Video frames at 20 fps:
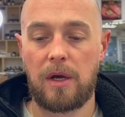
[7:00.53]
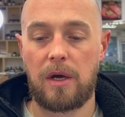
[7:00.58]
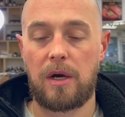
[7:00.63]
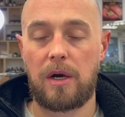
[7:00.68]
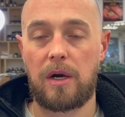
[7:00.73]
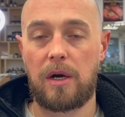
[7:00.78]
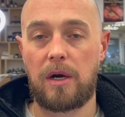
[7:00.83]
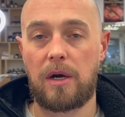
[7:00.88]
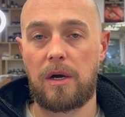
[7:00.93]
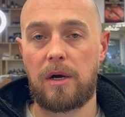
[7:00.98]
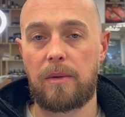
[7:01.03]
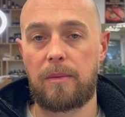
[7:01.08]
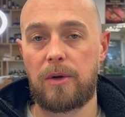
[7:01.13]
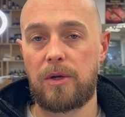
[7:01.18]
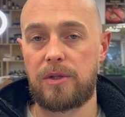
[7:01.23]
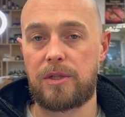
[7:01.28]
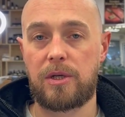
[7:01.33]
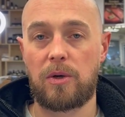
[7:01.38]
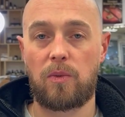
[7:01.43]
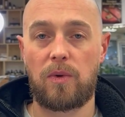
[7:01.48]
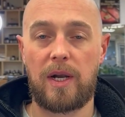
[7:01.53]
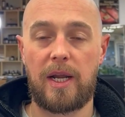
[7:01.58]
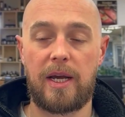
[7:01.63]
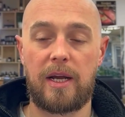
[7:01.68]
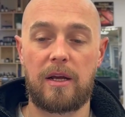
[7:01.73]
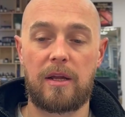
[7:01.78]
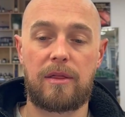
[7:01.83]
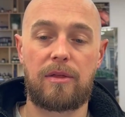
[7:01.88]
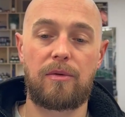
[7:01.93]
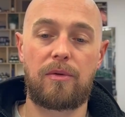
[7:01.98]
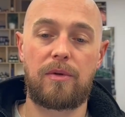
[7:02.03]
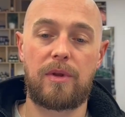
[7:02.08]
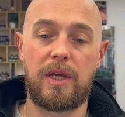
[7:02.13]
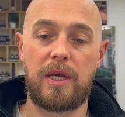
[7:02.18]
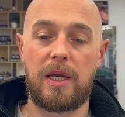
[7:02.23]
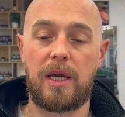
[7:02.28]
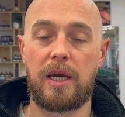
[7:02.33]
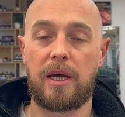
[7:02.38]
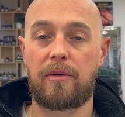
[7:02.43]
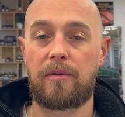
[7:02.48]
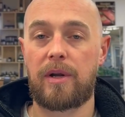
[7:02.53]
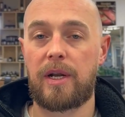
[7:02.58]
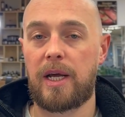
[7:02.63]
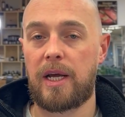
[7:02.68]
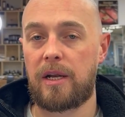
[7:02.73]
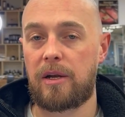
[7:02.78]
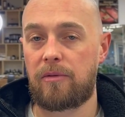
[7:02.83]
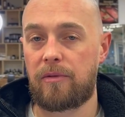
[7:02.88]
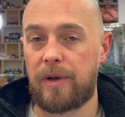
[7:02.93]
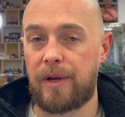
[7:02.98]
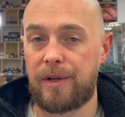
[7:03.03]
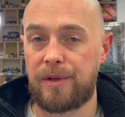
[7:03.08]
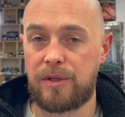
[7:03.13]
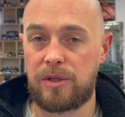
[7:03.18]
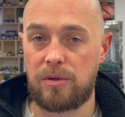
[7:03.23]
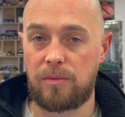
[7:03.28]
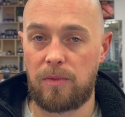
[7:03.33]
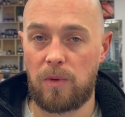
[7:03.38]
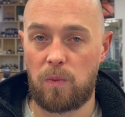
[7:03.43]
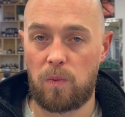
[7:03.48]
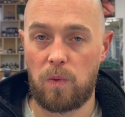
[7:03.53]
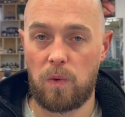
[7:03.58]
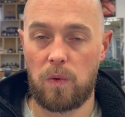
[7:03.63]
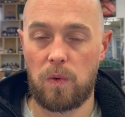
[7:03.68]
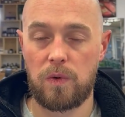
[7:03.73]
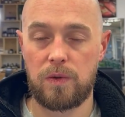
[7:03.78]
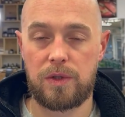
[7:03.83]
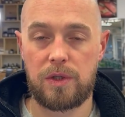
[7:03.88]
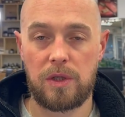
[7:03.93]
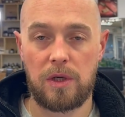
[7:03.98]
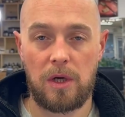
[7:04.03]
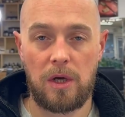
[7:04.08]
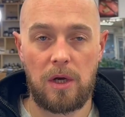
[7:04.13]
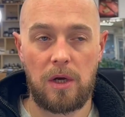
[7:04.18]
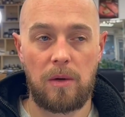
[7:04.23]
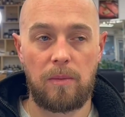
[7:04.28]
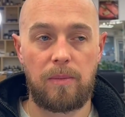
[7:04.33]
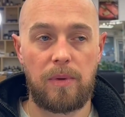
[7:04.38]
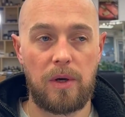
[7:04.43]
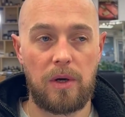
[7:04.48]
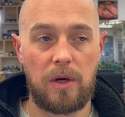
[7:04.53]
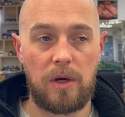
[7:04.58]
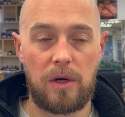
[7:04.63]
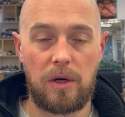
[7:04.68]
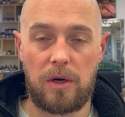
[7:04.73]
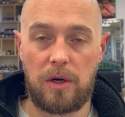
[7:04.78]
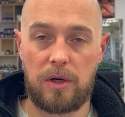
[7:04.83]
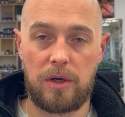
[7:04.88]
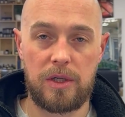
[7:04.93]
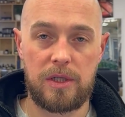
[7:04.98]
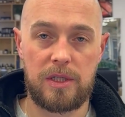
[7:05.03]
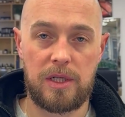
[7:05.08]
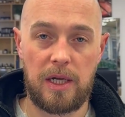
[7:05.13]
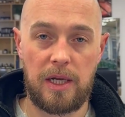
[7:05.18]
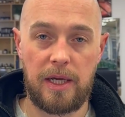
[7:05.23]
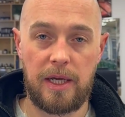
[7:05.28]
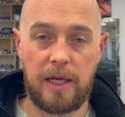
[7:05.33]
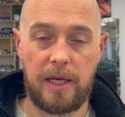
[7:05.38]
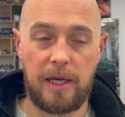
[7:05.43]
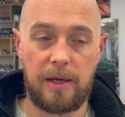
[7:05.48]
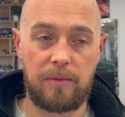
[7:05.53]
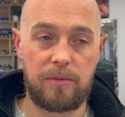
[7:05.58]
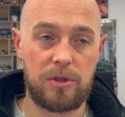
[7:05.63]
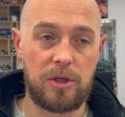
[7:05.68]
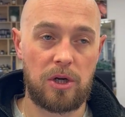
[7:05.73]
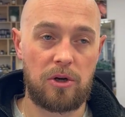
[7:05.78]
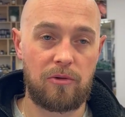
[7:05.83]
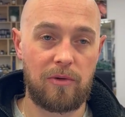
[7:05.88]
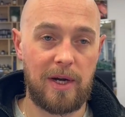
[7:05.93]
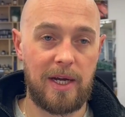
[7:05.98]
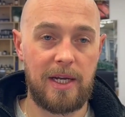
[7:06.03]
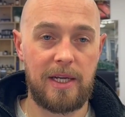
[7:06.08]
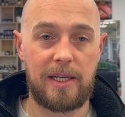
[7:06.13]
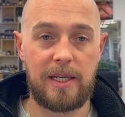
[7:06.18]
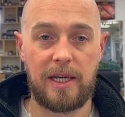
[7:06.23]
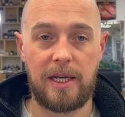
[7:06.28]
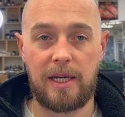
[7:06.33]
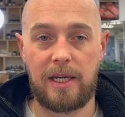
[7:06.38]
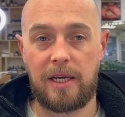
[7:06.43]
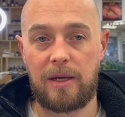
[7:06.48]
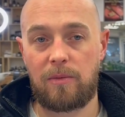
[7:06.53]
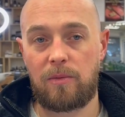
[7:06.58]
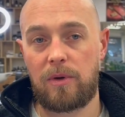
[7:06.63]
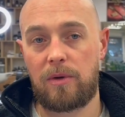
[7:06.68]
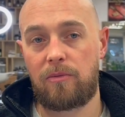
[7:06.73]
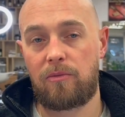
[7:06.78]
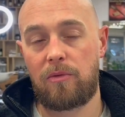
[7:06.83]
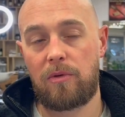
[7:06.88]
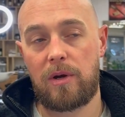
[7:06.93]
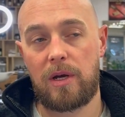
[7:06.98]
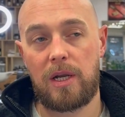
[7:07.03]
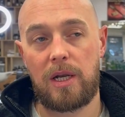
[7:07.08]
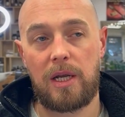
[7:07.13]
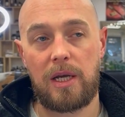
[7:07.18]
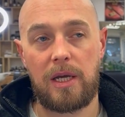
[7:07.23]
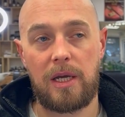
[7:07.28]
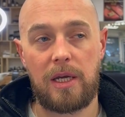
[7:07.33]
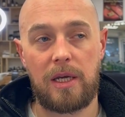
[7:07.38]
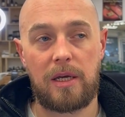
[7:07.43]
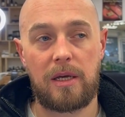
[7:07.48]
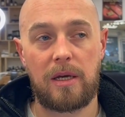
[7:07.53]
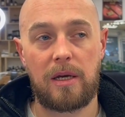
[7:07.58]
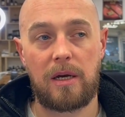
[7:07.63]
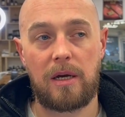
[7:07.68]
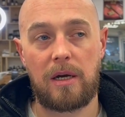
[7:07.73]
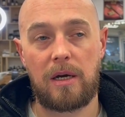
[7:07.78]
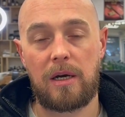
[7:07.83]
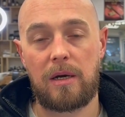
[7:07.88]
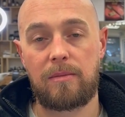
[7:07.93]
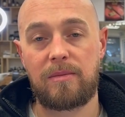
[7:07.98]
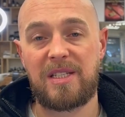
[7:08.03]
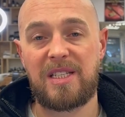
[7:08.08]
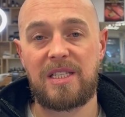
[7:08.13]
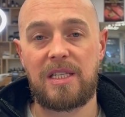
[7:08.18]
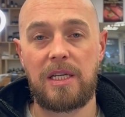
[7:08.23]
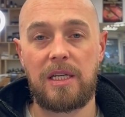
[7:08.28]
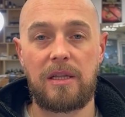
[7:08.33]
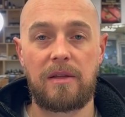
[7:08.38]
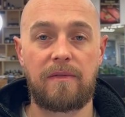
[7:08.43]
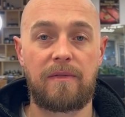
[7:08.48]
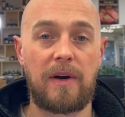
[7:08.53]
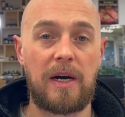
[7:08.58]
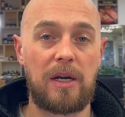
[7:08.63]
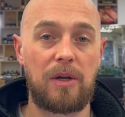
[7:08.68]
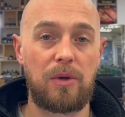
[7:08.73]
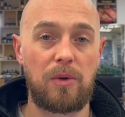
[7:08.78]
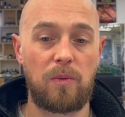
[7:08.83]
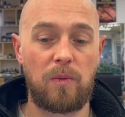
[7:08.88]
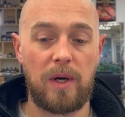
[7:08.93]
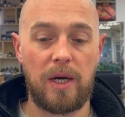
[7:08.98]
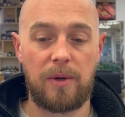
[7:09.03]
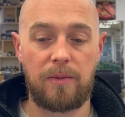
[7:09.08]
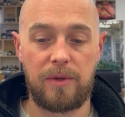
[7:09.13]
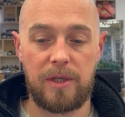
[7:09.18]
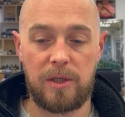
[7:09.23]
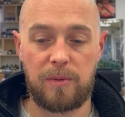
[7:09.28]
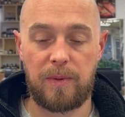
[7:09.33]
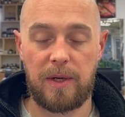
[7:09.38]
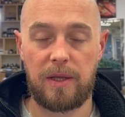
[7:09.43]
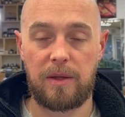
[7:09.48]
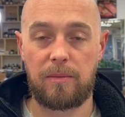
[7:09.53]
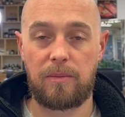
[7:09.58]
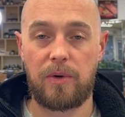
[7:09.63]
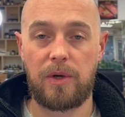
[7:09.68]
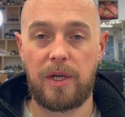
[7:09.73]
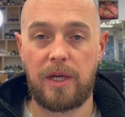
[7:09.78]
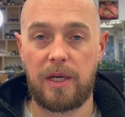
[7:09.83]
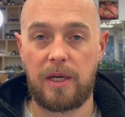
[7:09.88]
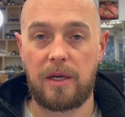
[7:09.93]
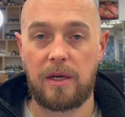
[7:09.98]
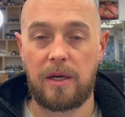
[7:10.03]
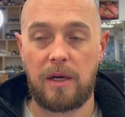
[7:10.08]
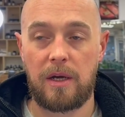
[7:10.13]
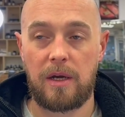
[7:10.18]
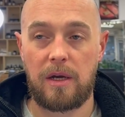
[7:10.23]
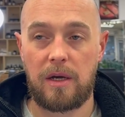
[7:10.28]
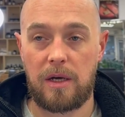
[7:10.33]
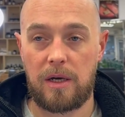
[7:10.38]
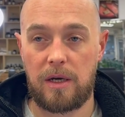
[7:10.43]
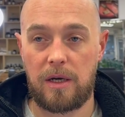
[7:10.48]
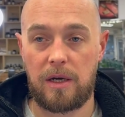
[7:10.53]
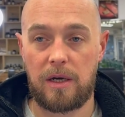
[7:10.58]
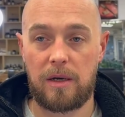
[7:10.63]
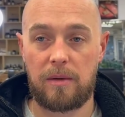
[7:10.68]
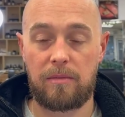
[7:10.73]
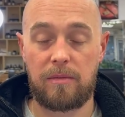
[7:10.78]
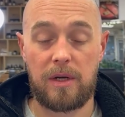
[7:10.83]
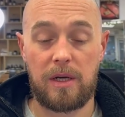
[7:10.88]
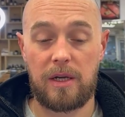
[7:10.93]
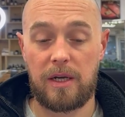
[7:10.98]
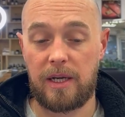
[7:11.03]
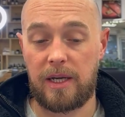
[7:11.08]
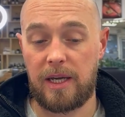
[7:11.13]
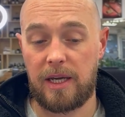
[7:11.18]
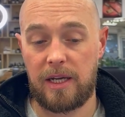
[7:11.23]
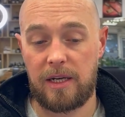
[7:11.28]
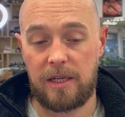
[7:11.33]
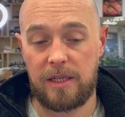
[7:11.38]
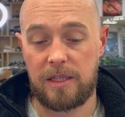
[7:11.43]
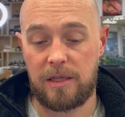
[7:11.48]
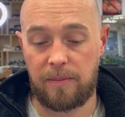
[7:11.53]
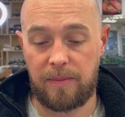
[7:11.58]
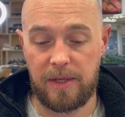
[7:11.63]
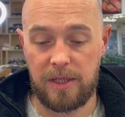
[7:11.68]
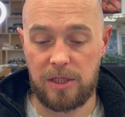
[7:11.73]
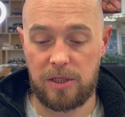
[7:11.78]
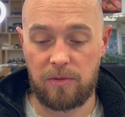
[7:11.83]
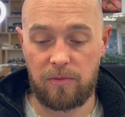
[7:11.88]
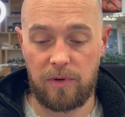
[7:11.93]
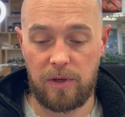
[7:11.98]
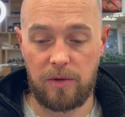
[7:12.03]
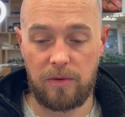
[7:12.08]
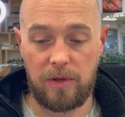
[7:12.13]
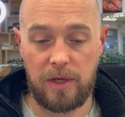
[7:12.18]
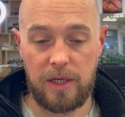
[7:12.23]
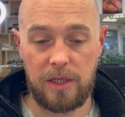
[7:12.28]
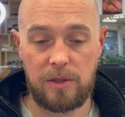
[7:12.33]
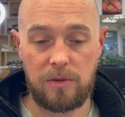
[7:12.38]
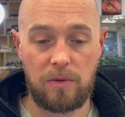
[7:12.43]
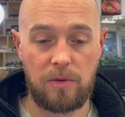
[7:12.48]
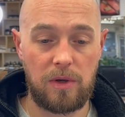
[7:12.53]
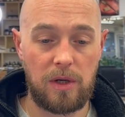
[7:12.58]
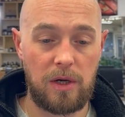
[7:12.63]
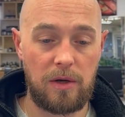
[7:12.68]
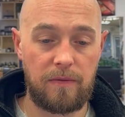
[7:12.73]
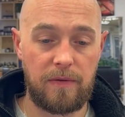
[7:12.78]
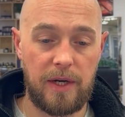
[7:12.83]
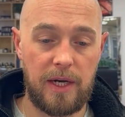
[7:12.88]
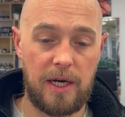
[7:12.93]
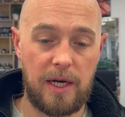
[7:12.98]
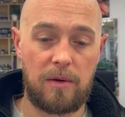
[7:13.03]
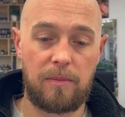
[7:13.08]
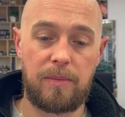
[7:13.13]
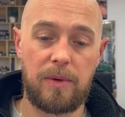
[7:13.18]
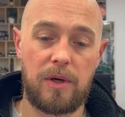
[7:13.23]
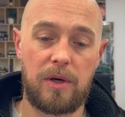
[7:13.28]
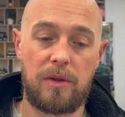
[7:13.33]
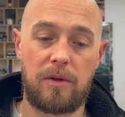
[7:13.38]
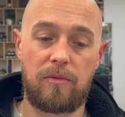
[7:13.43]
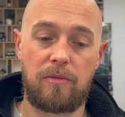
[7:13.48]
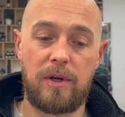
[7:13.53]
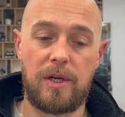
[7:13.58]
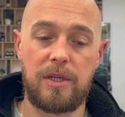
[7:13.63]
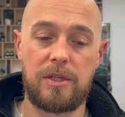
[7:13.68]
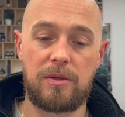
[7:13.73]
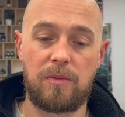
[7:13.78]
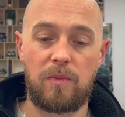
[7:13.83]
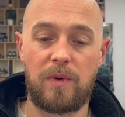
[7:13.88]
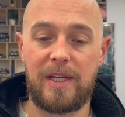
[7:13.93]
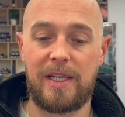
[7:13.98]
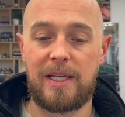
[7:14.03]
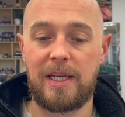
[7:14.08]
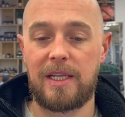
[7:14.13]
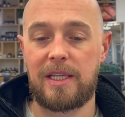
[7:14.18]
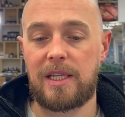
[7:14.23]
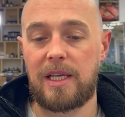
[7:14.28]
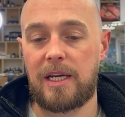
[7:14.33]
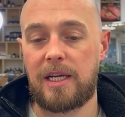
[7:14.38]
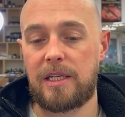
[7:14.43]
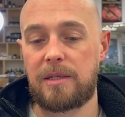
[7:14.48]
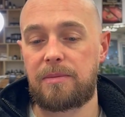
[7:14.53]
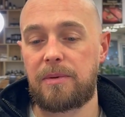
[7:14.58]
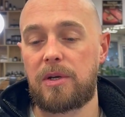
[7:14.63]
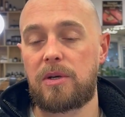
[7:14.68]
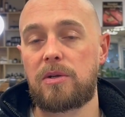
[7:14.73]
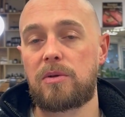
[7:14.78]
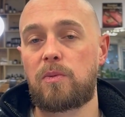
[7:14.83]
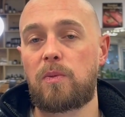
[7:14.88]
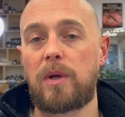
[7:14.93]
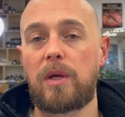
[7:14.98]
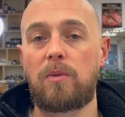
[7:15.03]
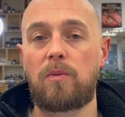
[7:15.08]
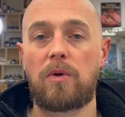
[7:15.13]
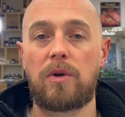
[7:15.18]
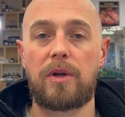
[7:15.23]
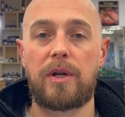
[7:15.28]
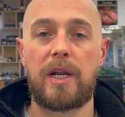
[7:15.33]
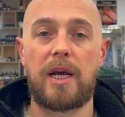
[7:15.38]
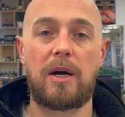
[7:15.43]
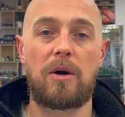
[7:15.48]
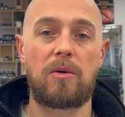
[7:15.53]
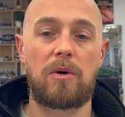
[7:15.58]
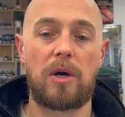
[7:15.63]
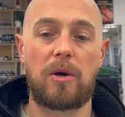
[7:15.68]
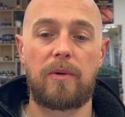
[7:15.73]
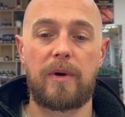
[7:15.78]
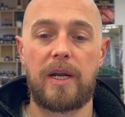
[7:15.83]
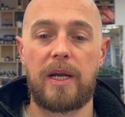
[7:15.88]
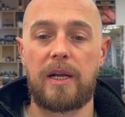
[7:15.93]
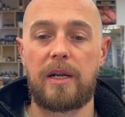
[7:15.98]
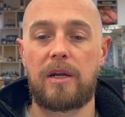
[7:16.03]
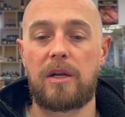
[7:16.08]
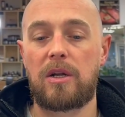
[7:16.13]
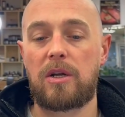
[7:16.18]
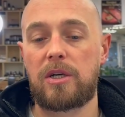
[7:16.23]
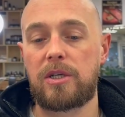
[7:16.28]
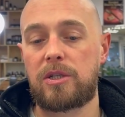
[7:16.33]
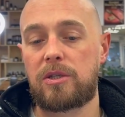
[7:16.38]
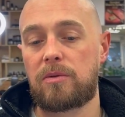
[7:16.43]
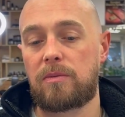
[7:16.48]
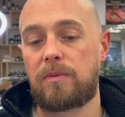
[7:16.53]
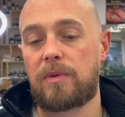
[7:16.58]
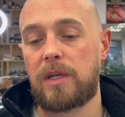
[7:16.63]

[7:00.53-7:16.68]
until later through the year and entering some awards. But honestly, it was a great day. We really seen the value where we spent the money. And again, it's a bit surreal that it's all over now, but the reason we did that is because we want to now go and enter like something